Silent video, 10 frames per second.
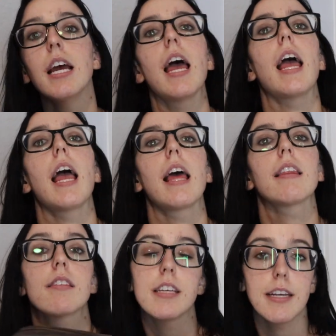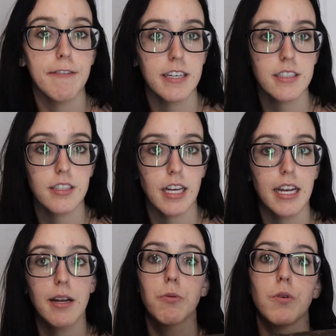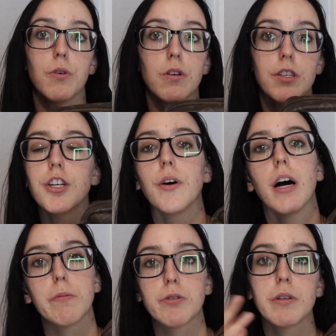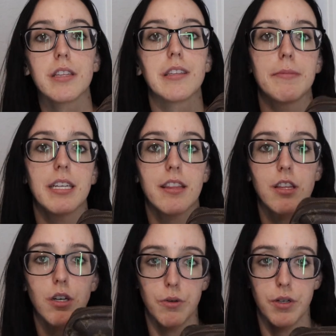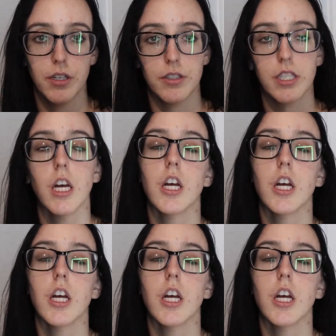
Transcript: and leave it, and it will, you know, help to eliminate the odors.